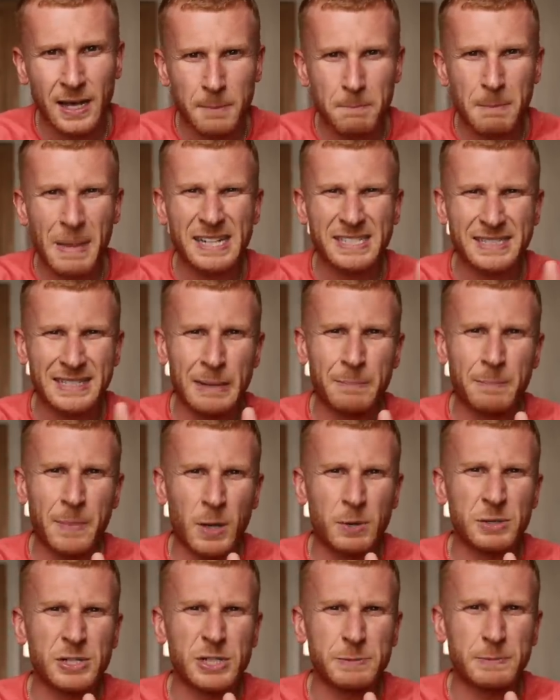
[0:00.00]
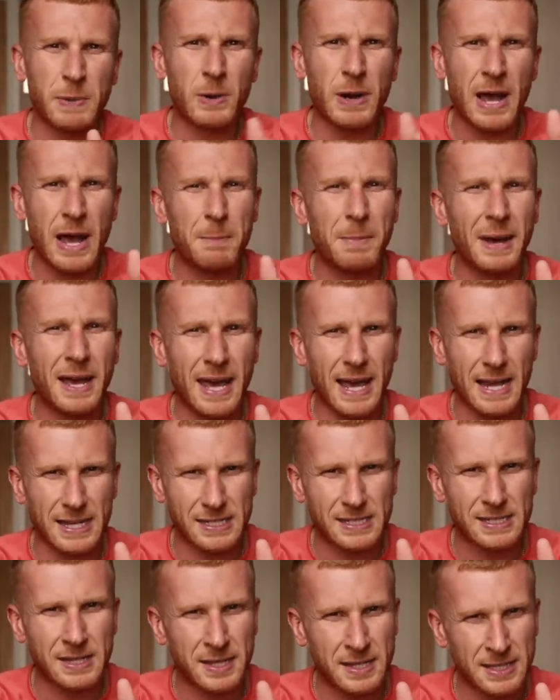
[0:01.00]
Máss Tiempo is spelled
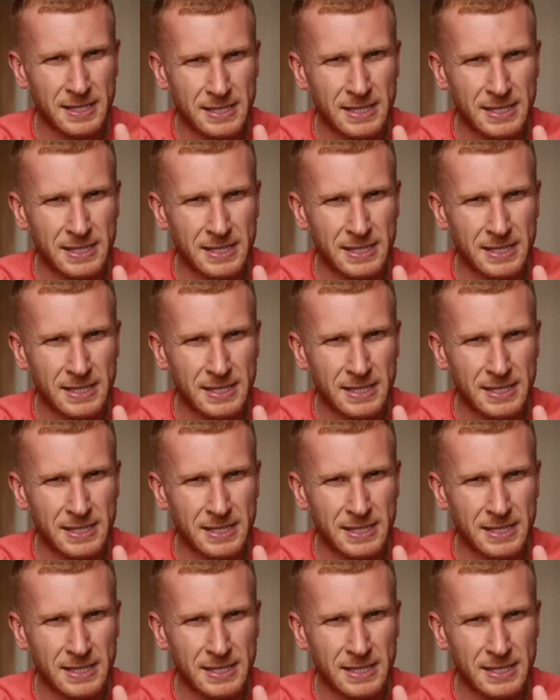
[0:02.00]
M-A-S,